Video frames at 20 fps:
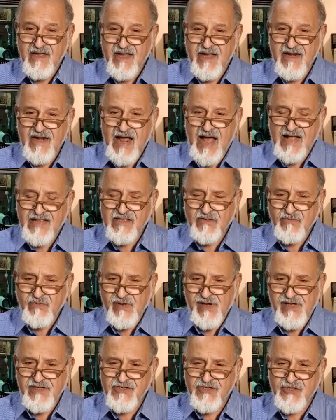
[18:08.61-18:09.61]
In other
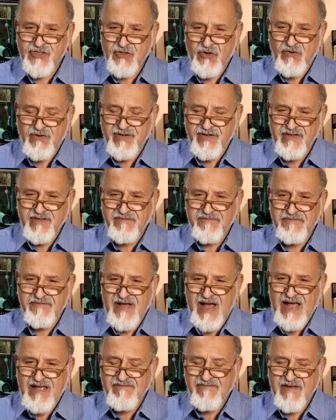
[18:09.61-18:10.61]
words, during the
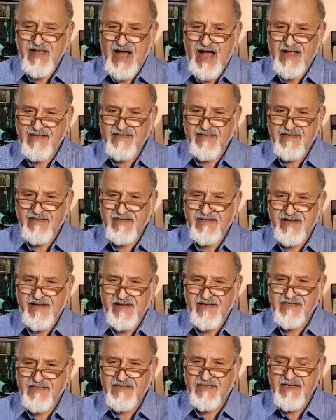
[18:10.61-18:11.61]
5 Gatha
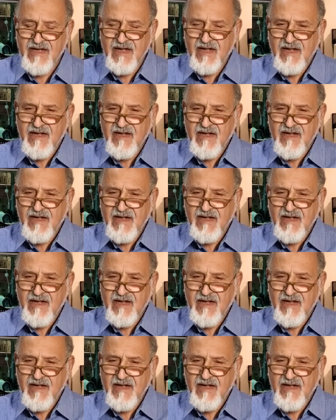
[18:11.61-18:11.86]
days,